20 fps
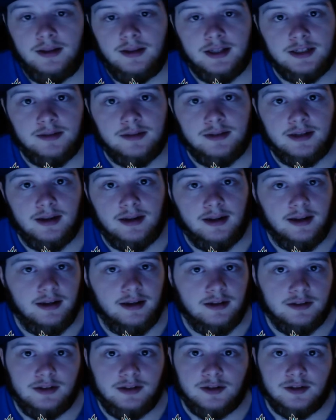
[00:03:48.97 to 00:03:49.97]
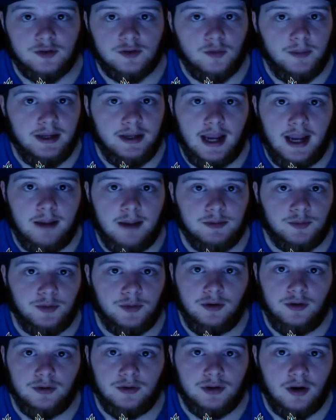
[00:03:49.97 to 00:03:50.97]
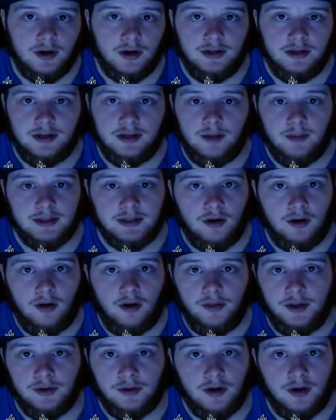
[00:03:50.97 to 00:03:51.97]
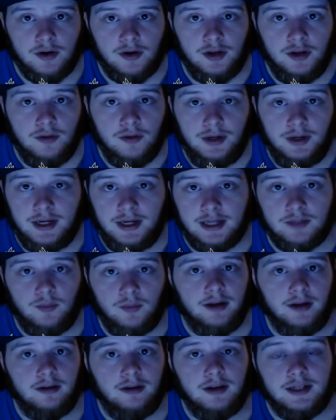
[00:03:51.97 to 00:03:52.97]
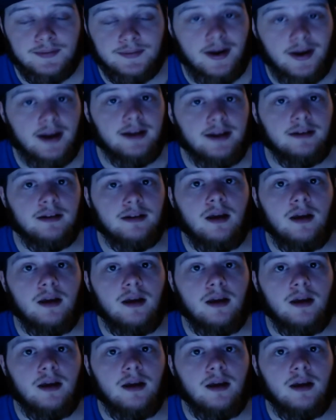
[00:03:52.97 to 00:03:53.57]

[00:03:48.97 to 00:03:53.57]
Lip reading: There's gonna be games where you don't talk to your teammates at all. They don't talk to you, and you guys win. That's fine.